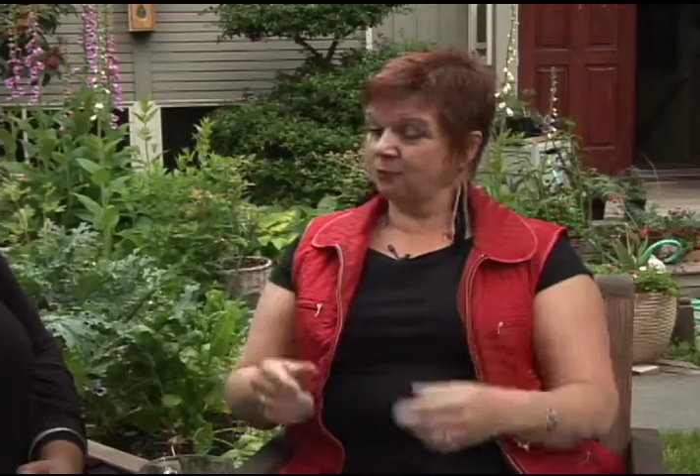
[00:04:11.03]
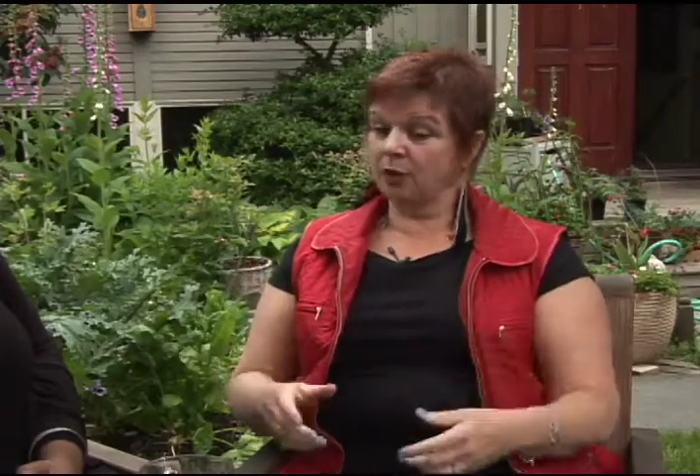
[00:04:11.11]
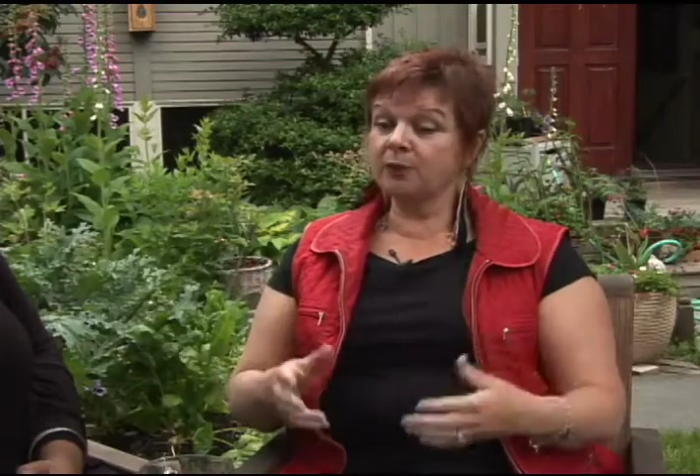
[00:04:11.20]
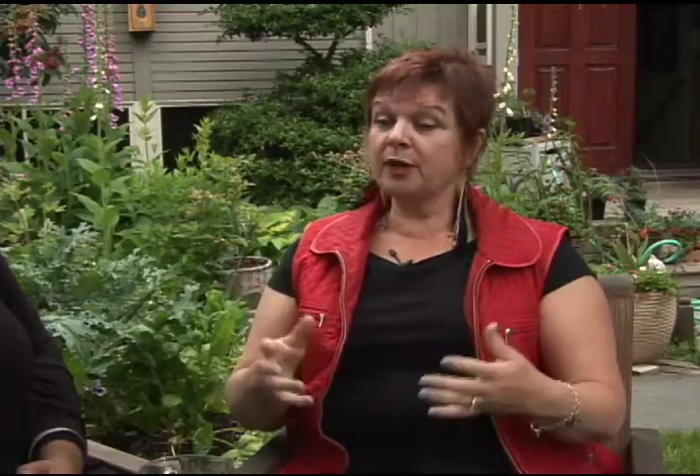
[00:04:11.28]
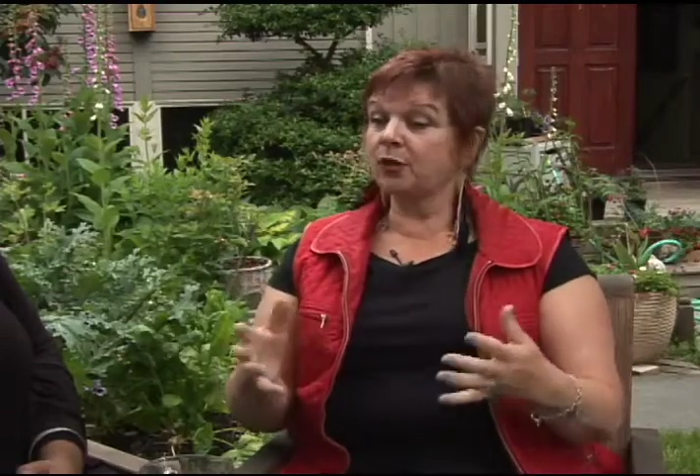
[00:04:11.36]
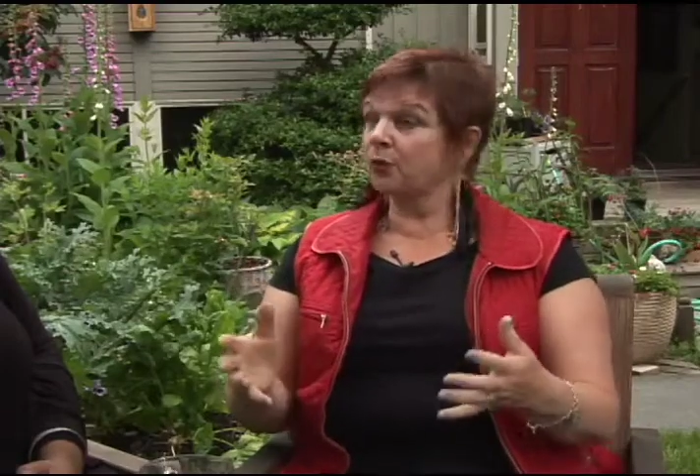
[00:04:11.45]

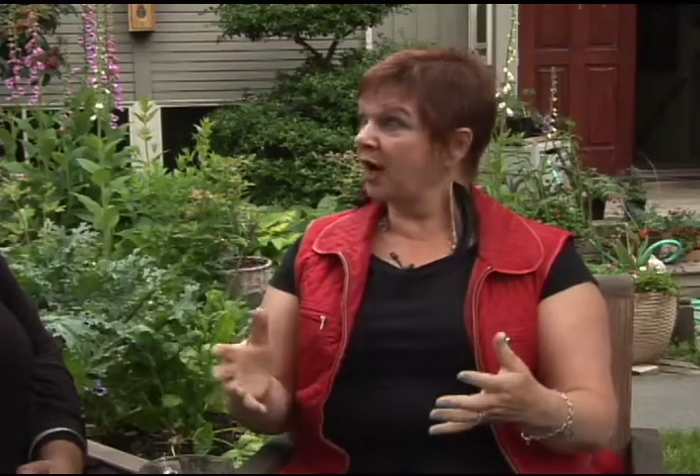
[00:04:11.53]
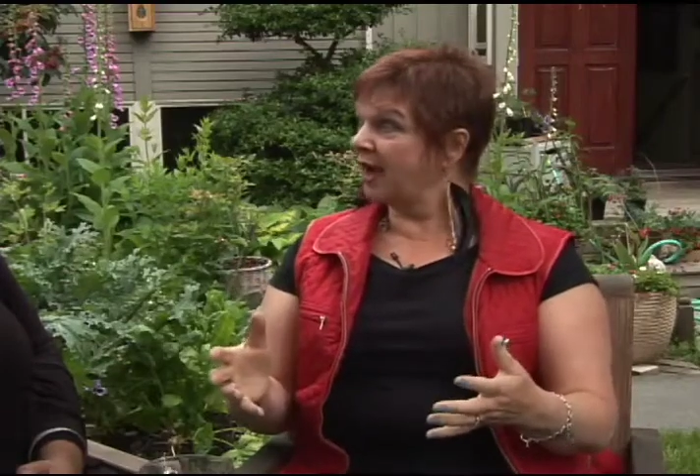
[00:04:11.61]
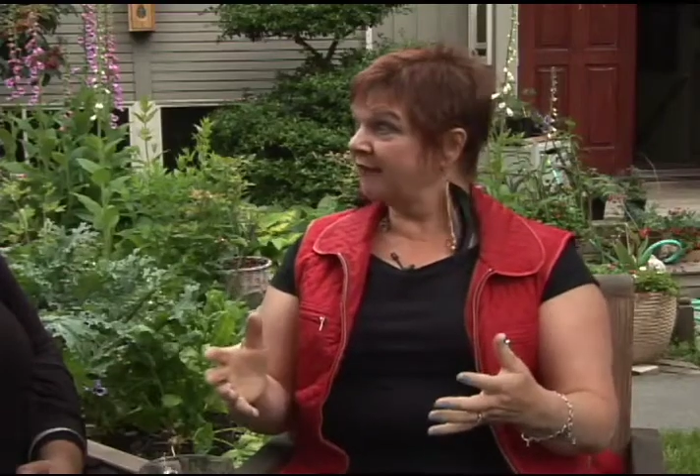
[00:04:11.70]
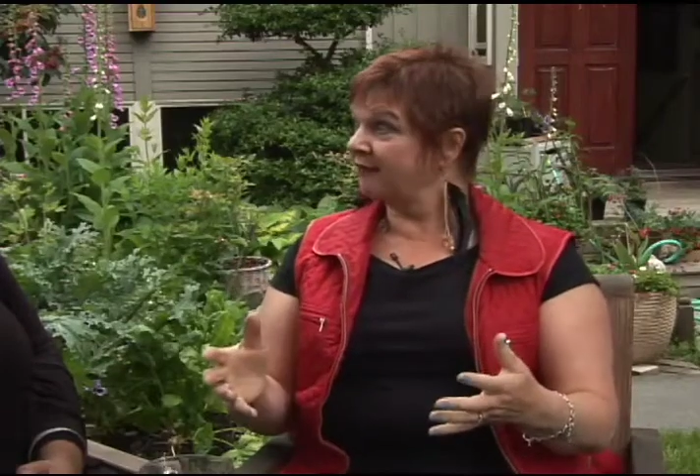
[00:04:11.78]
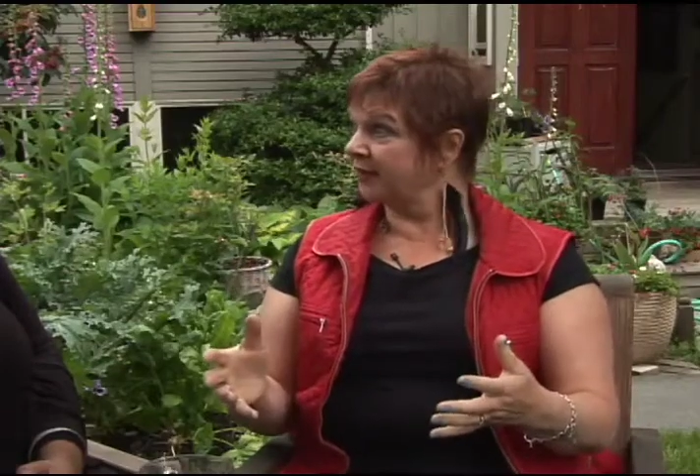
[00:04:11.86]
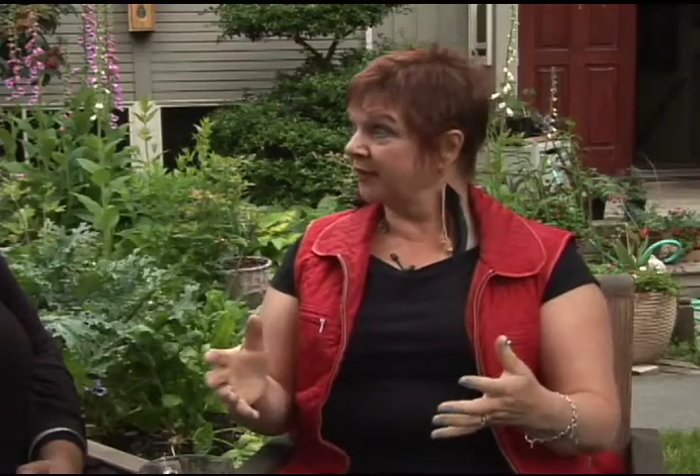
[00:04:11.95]
When we
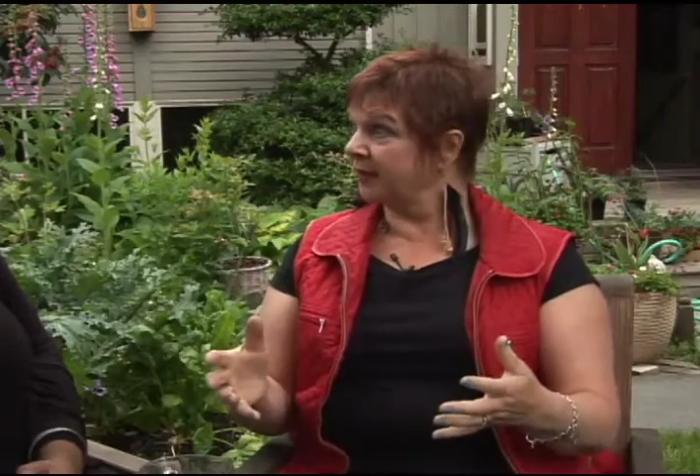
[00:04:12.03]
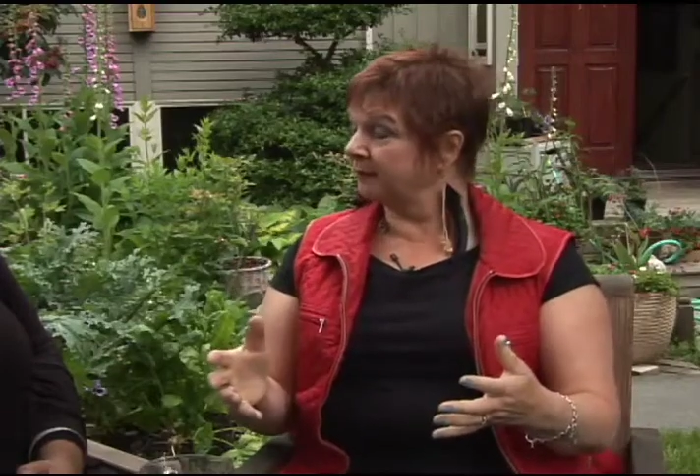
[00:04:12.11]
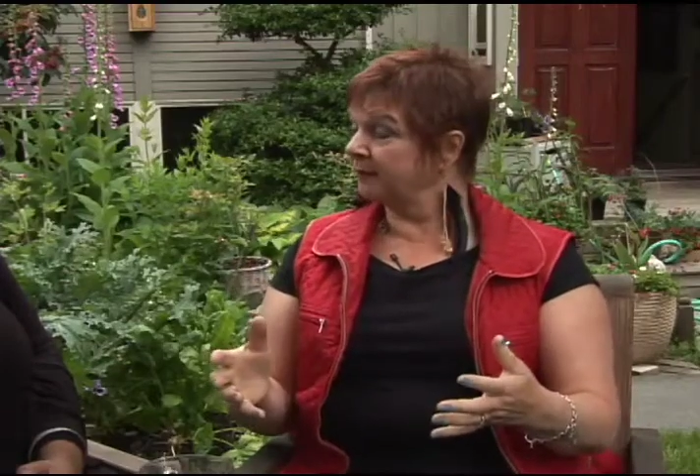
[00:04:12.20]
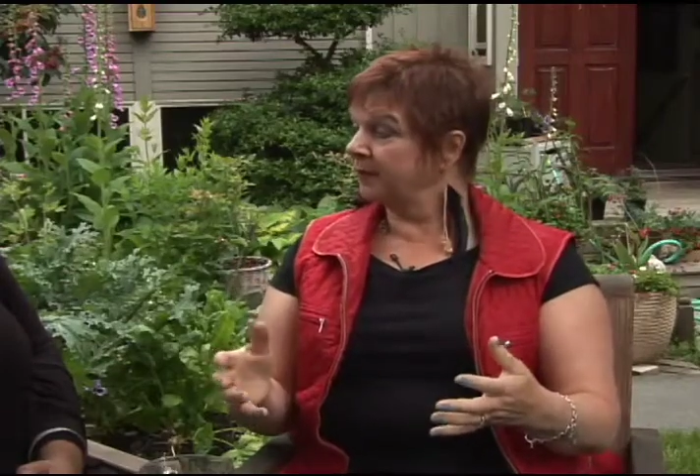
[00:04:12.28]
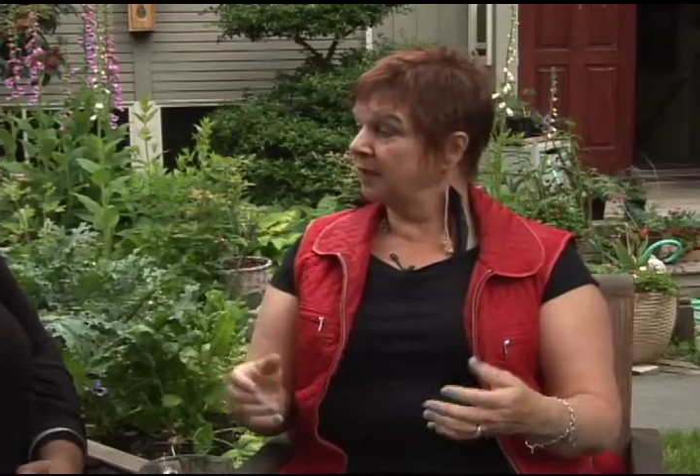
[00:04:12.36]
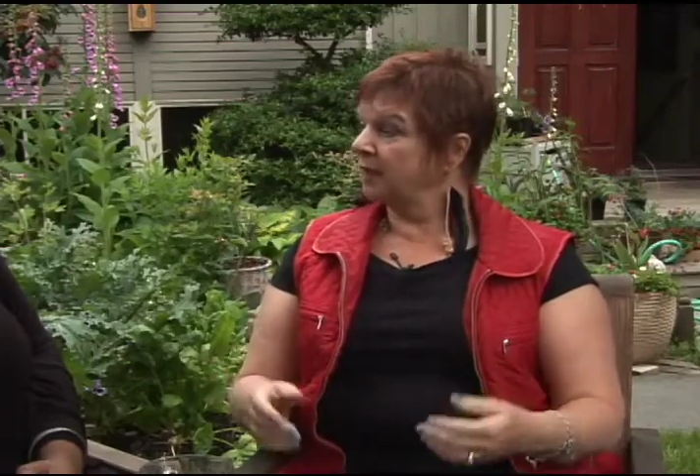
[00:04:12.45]
arrive at them,